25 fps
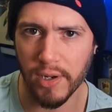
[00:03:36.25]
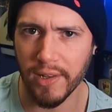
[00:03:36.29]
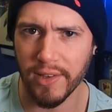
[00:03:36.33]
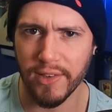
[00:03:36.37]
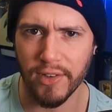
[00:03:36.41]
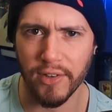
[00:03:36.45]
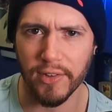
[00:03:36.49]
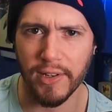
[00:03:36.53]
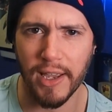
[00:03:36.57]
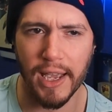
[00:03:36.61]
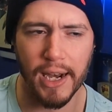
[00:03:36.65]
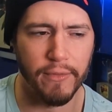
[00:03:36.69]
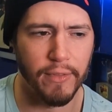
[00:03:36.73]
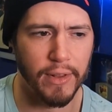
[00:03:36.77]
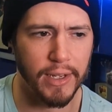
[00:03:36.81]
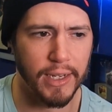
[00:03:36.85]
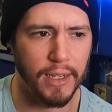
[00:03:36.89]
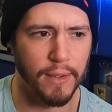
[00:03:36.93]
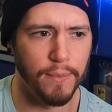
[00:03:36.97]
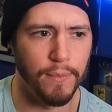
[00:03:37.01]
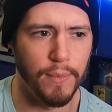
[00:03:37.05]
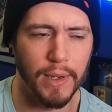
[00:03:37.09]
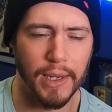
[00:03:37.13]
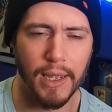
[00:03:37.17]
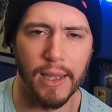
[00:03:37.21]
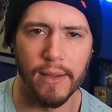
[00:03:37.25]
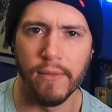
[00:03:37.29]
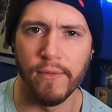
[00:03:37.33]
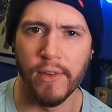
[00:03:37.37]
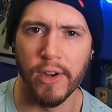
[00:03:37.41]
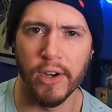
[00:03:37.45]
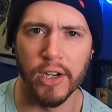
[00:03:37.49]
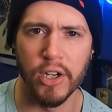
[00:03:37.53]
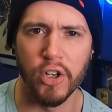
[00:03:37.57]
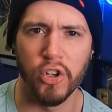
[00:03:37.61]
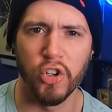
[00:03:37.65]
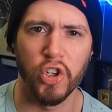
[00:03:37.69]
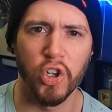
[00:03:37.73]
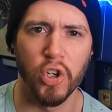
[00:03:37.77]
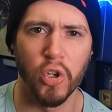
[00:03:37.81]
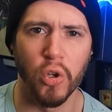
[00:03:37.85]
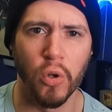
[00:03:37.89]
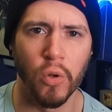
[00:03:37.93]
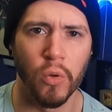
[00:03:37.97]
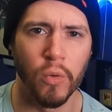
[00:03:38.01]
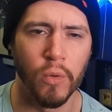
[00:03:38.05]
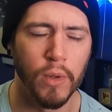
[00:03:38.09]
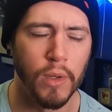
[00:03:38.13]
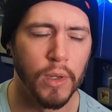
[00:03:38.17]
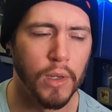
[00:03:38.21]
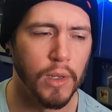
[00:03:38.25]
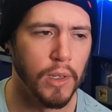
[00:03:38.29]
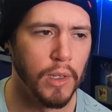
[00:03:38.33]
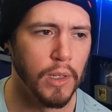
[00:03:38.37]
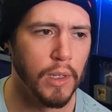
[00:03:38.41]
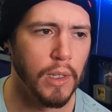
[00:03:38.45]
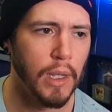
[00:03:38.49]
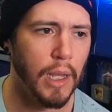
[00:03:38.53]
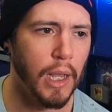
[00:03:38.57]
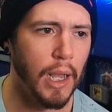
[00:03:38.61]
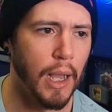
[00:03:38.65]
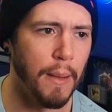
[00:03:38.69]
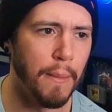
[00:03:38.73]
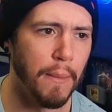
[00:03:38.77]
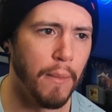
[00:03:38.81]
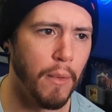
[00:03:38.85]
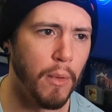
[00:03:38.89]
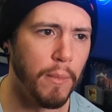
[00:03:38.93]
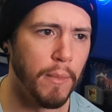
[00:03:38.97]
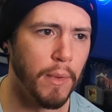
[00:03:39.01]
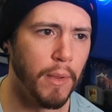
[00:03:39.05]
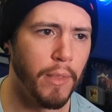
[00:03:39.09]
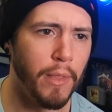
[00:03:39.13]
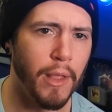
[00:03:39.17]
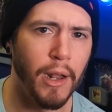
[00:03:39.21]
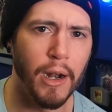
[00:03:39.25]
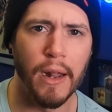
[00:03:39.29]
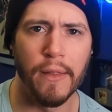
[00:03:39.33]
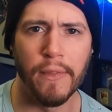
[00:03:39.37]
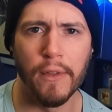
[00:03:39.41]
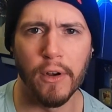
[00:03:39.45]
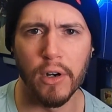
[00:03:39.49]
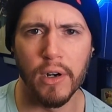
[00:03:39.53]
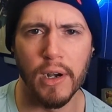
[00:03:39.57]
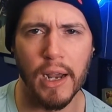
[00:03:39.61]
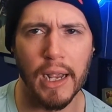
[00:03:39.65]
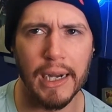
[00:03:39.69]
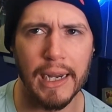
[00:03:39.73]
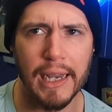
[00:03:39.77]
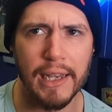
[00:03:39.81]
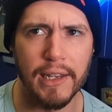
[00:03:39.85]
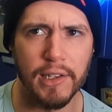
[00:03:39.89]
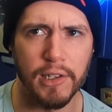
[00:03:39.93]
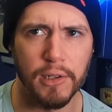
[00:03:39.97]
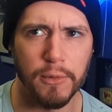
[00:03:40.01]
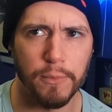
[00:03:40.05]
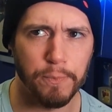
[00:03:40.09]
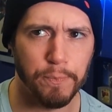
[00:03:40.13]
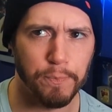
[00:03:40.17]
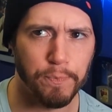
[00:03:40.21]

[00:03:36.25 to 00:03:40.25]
It's just kind of like a very chill moment there. And there, I guess,